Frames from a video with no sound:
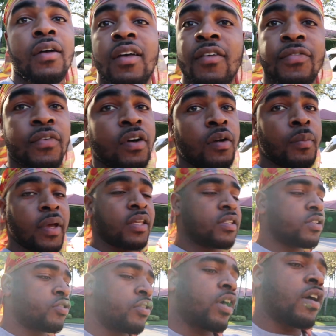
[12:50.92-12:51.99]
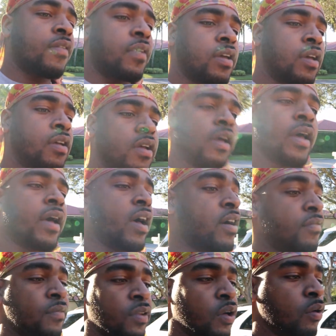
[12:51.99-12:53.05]
it felt amazing driving it. I
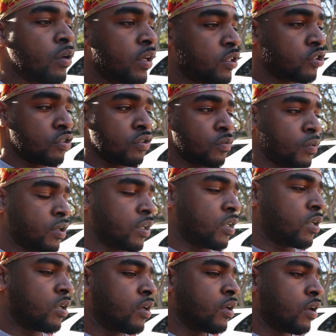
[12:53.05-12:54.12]
have no issues with it.